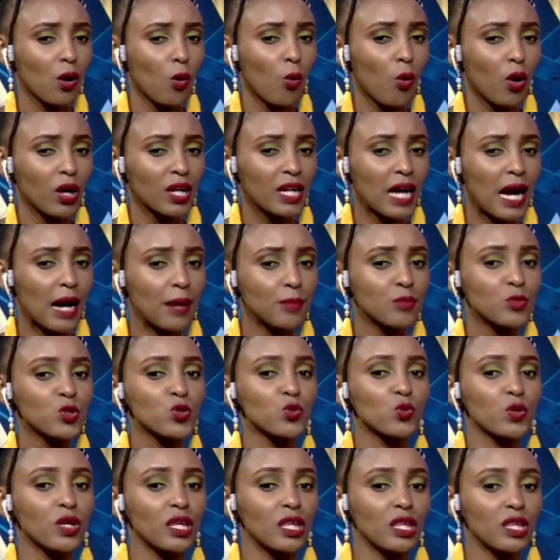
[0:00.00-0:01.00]
what
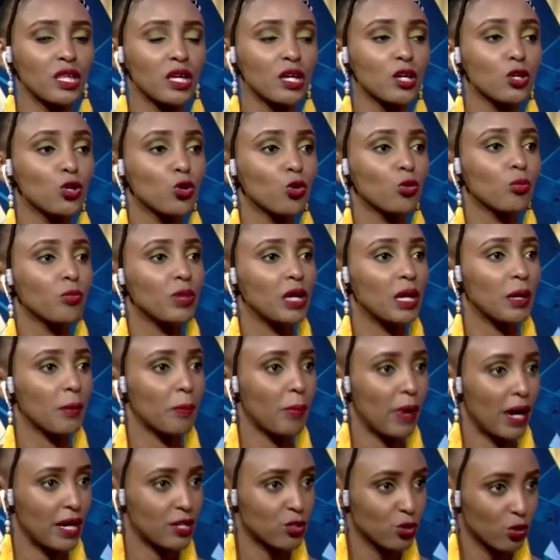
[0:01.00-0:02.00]
comes with you being
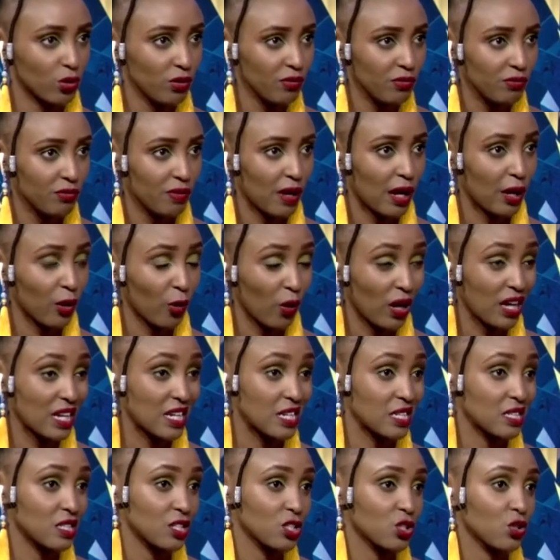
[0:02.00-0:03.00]
part of an
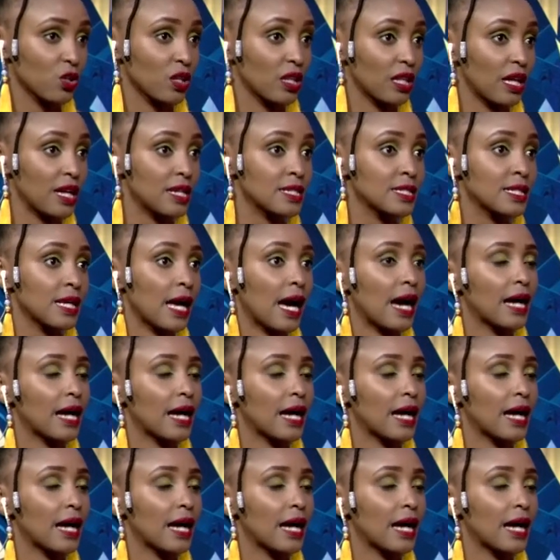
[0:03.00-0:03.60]
organization that